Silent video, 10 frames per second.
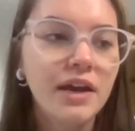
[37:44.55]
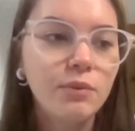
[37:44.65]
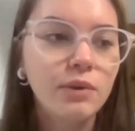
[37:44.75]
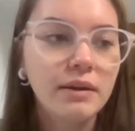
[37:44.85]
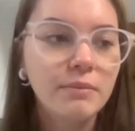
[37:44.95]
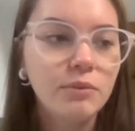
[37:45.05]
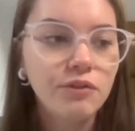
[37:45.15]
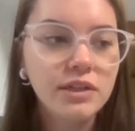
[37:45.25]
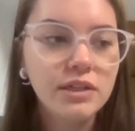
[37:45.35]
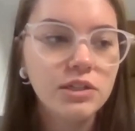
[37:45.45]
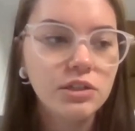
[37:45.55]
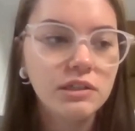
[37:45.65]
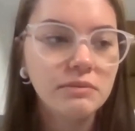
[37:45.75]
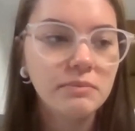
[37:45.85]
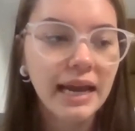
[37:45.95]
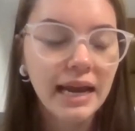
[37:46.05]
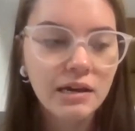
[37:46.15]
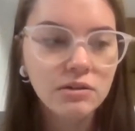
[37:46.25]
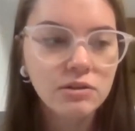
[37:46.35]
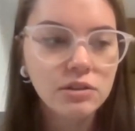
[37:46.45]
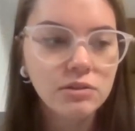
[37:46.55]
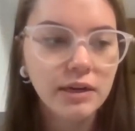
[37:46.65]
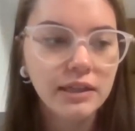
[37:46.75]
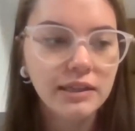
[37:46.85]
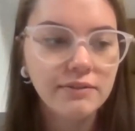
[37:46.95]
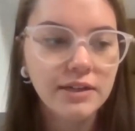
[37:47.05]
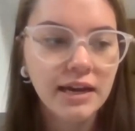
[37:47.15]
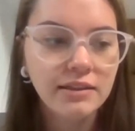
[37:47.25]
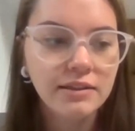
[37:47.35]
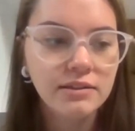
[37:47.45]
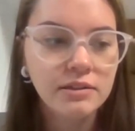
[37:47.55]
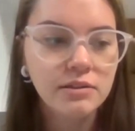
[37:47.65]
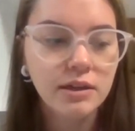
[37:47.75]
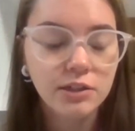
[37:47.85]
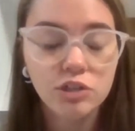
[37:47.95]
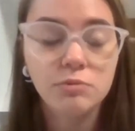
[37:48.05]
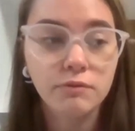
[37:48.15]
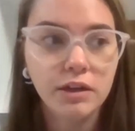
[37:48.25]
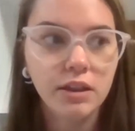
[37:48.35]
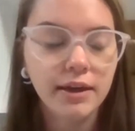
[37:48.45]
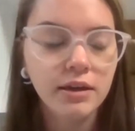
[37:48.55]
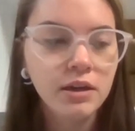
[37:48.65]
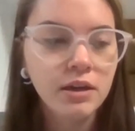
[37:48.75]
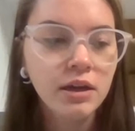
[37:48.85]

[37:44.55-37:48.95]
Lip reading: And then when I moved into my house, when I lived in Athens, I just moved out of that.